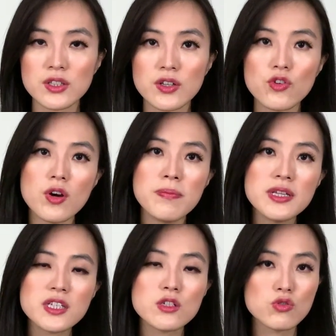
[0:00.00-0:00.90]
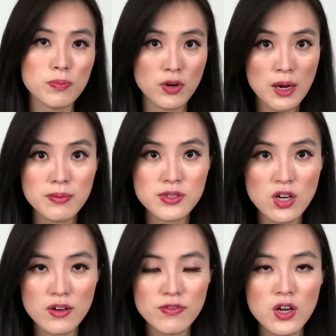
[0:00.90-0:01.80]
your ability to problem
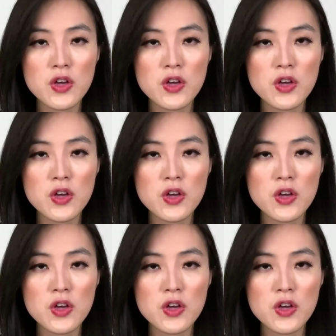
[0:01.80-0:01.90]
solve,